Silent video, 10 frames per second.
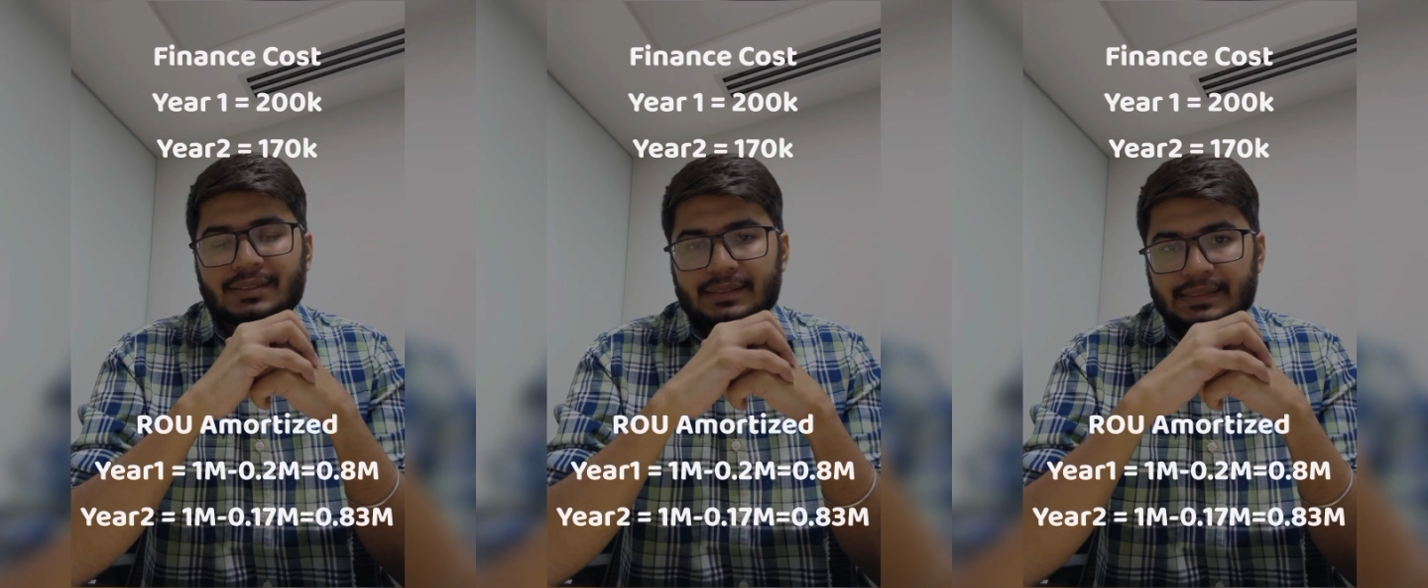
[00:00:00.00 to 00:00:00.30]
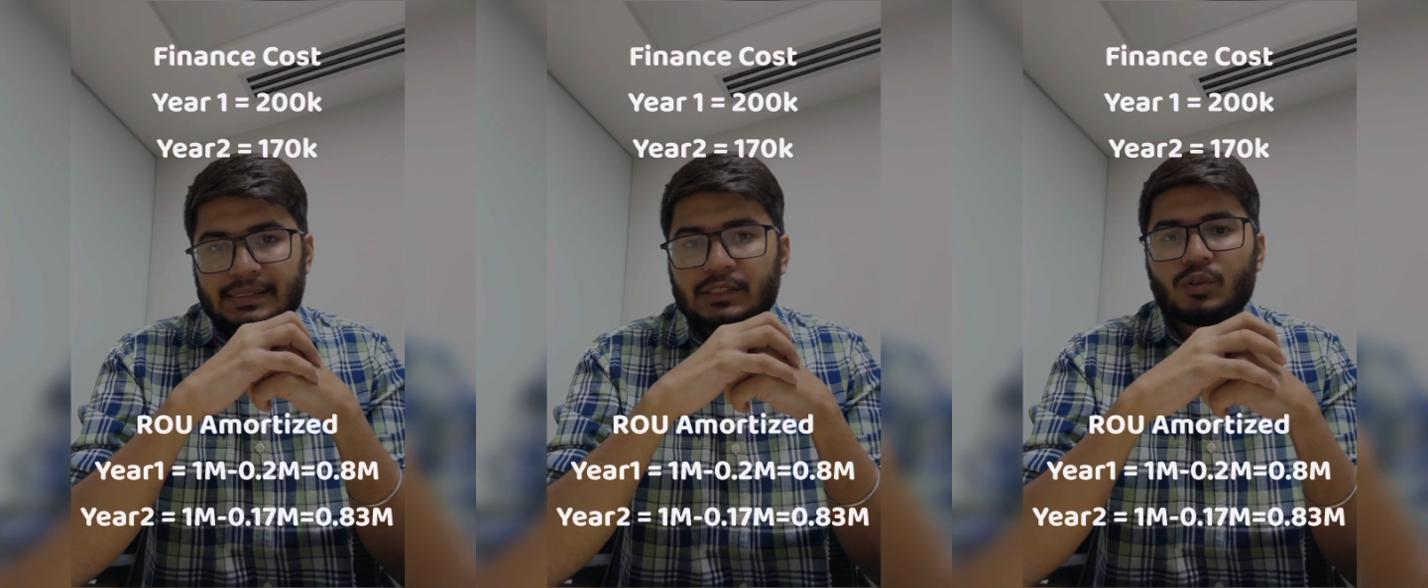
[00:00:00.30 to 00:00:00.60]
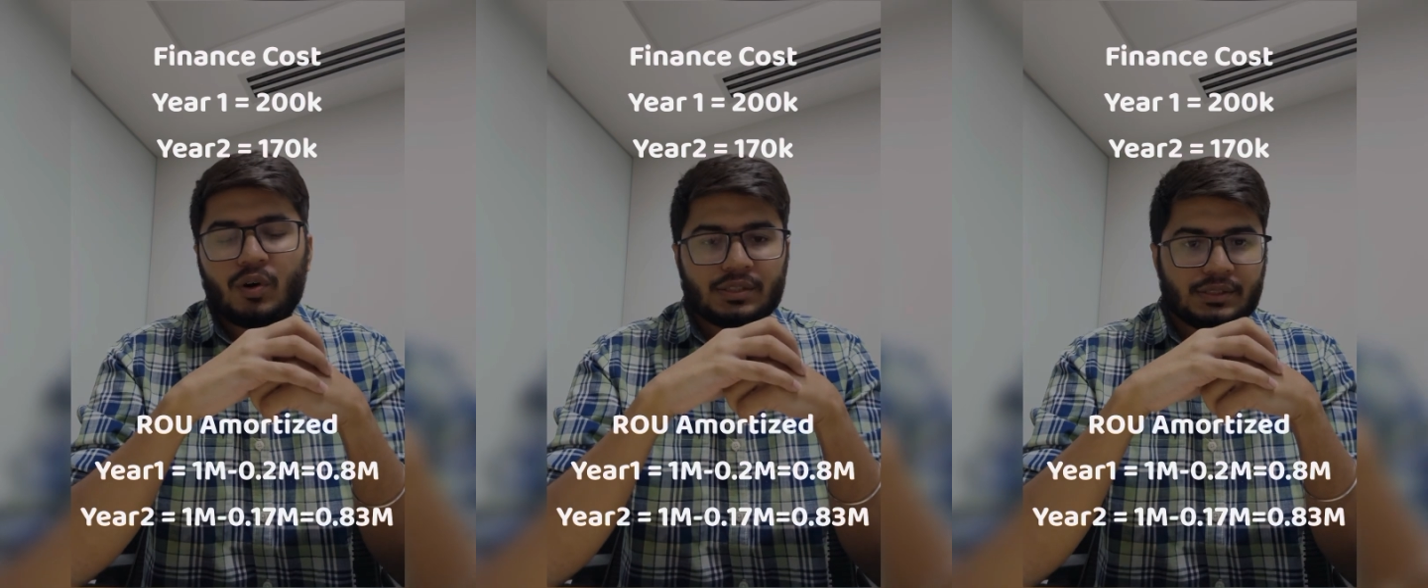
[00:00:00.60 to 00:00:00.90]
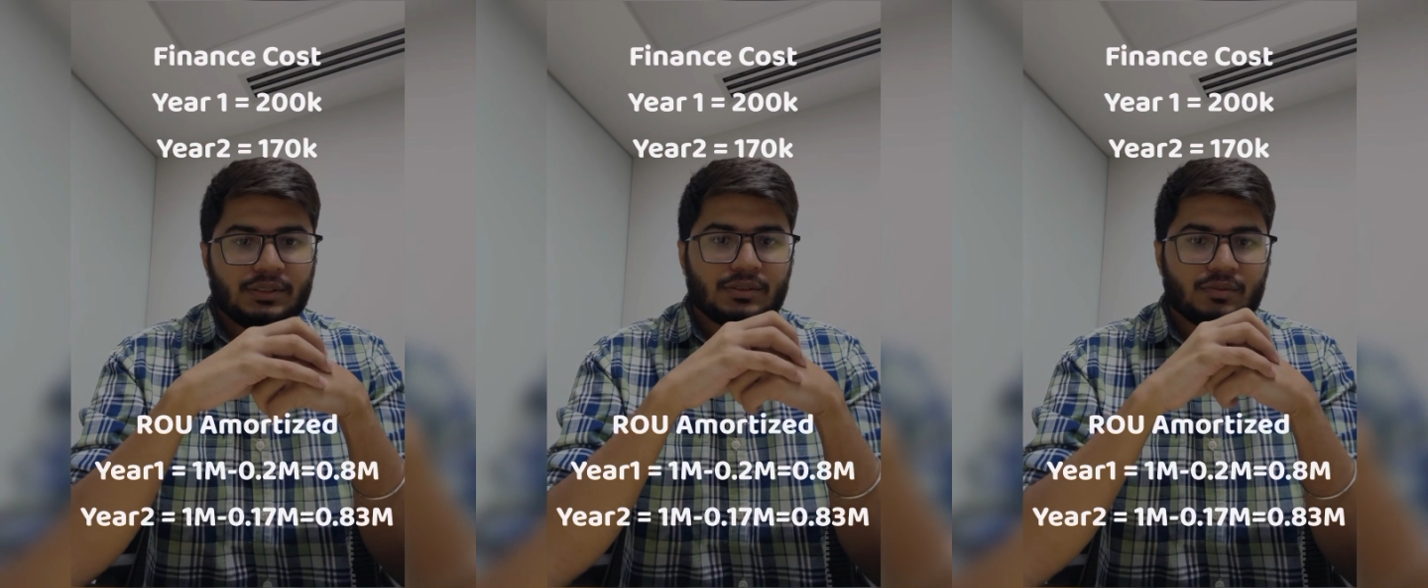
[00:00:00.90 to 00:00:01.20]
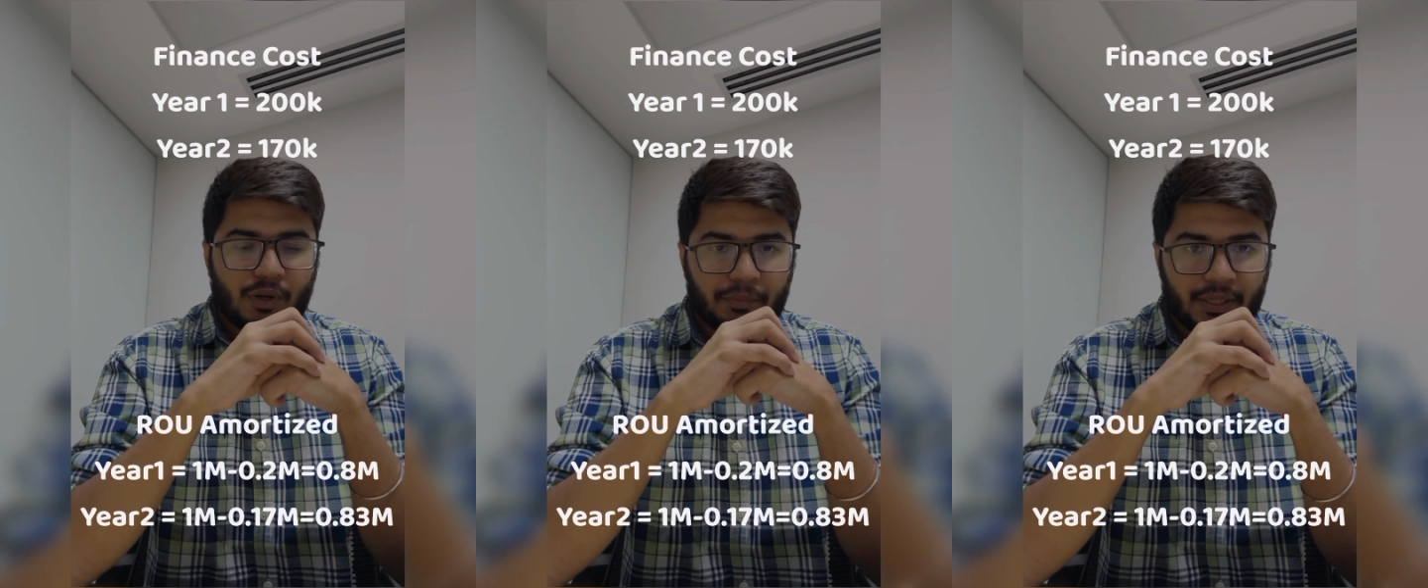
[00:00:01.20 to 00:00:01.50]
lease cost is
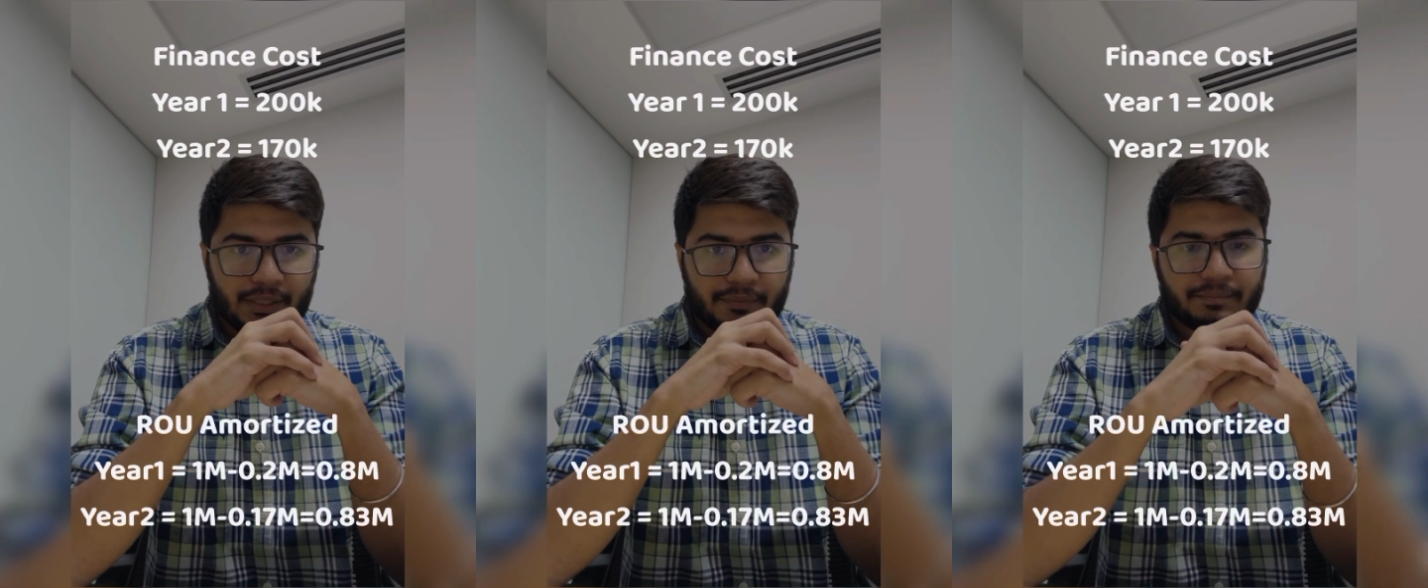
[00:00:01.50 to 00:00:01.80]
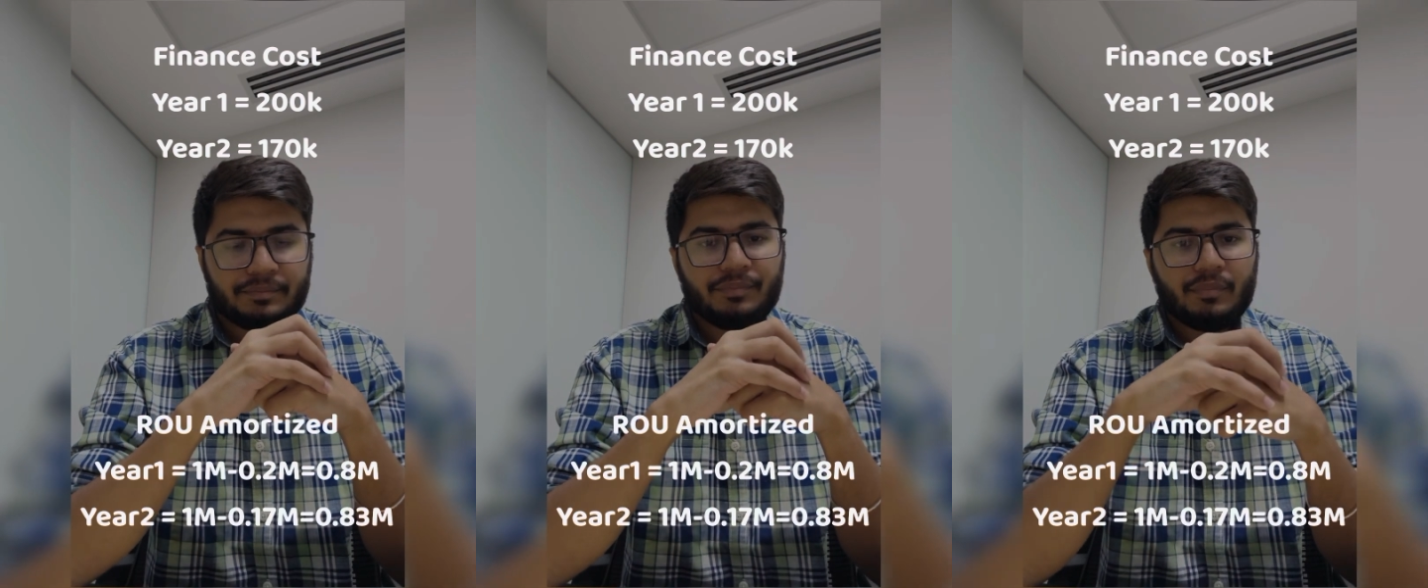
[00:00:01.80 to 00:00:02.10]
1 million.